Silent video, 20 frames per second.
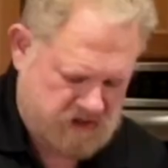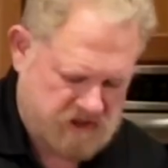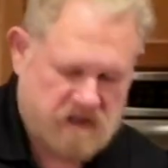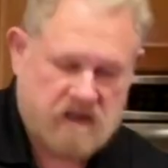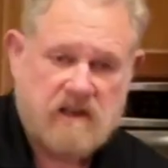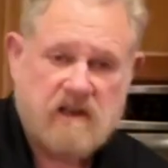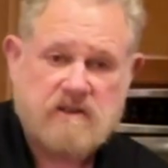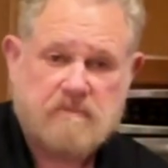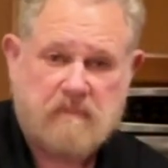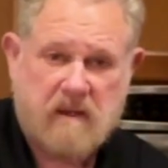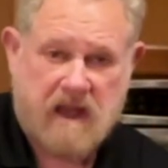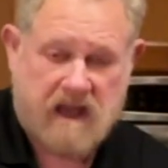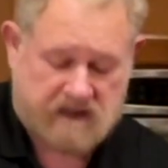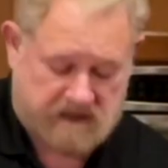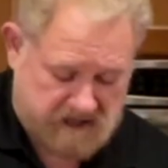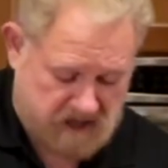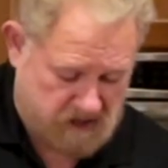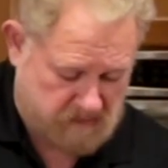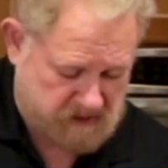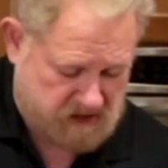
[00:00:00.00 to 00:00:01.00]
is in this bag
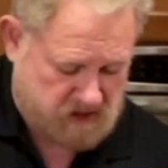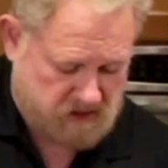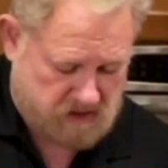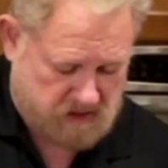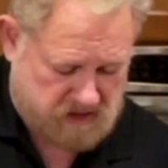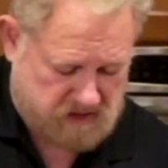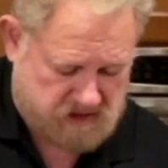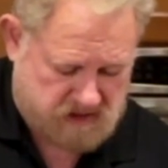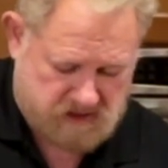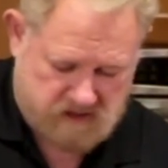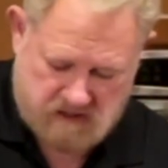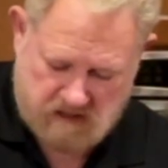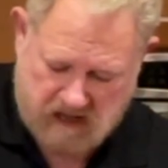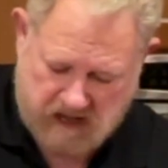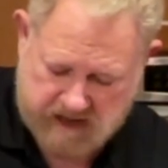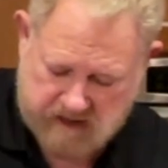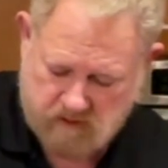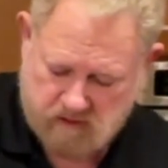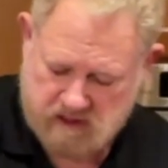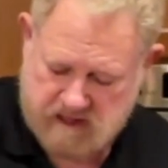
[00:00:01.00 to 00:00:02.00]
now because,
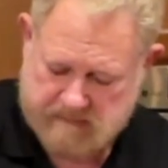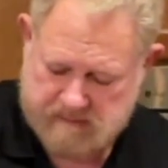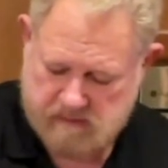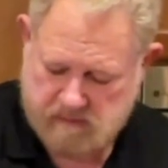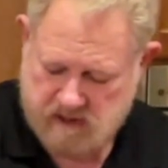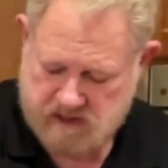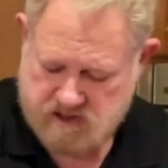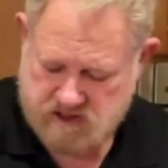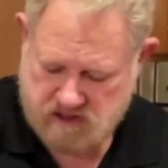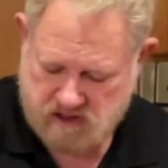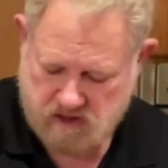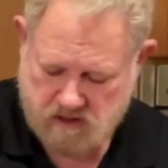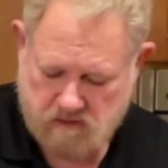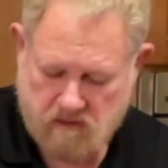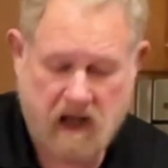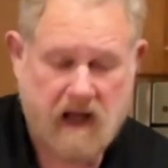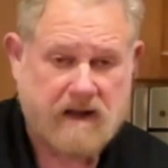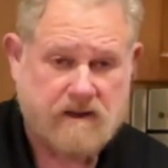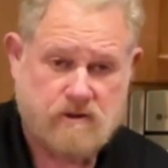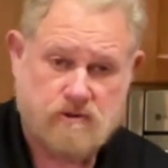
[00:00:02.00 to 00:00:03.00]
I don't know, a couple of months
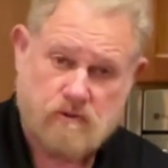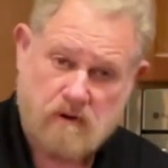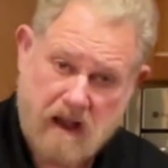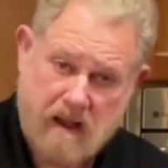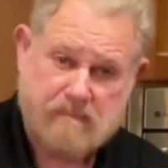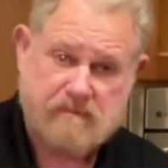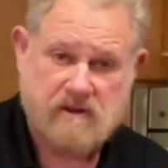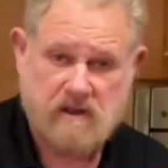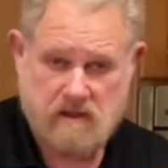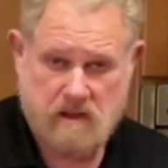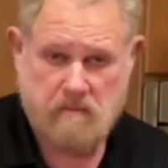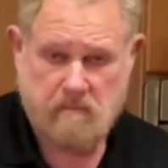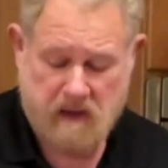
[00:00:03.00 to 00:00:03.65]
ago, I dropped the